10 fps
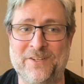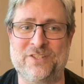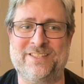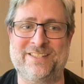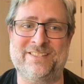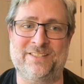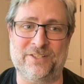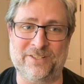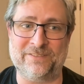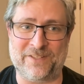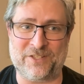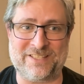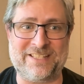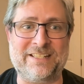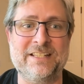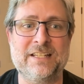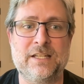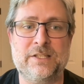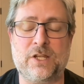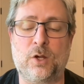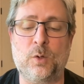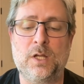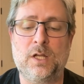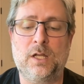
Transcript: efficiencies and you're an efficiency. So,